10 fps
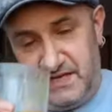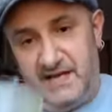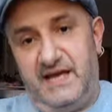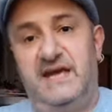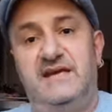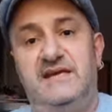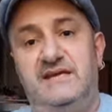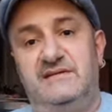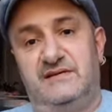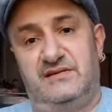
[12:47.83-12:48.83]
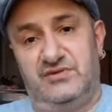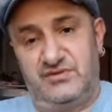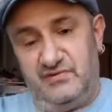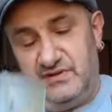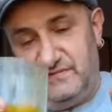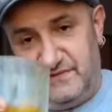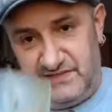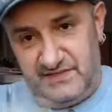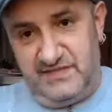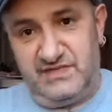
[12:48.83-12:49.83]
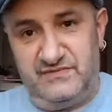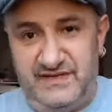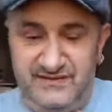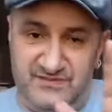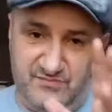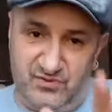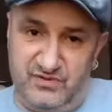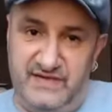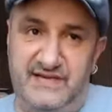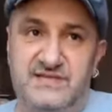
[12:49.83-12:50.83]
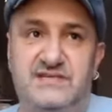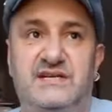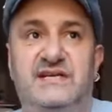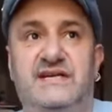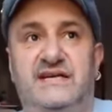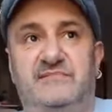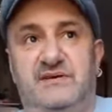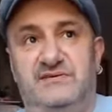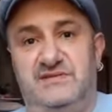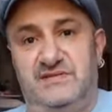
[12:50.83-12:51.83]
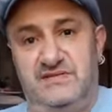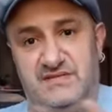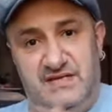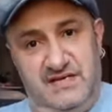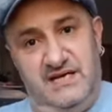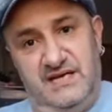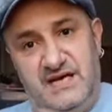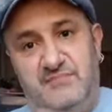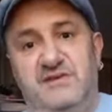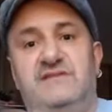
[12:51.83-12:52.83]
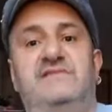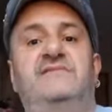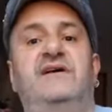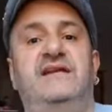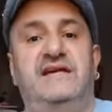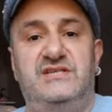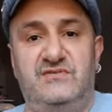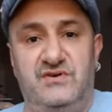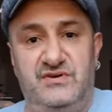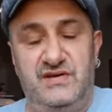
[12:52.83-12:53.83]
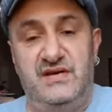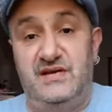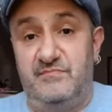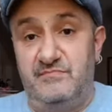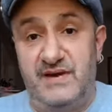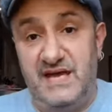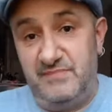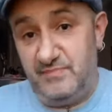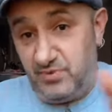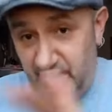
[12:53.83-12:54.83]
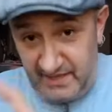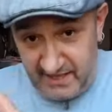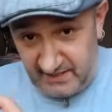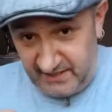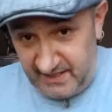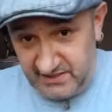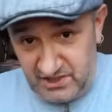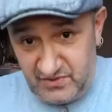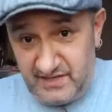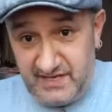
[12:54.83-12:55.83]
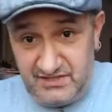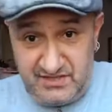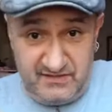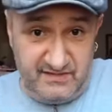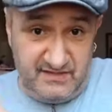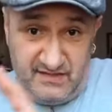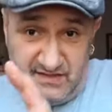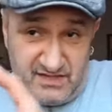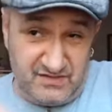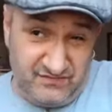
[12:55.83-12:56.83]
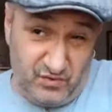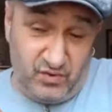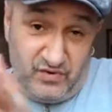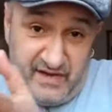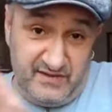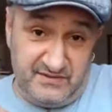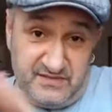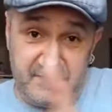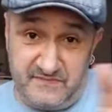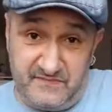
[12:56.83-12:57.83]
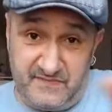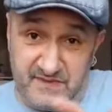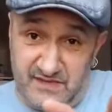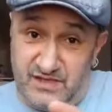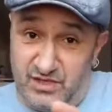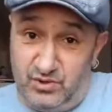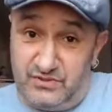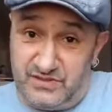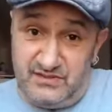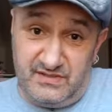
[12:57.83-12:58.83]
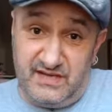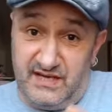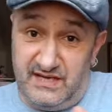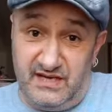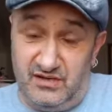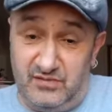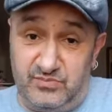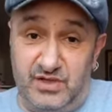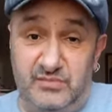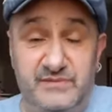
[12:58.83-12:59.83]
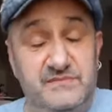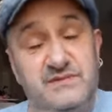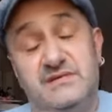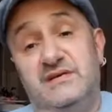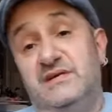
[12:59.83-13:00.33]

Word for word: Haney controlling the first six rounds, more or less, and then Kambosos coming into the fight later on, maybe pulling out down the stretch. So in the last four rounds, causing Haney a lot of problems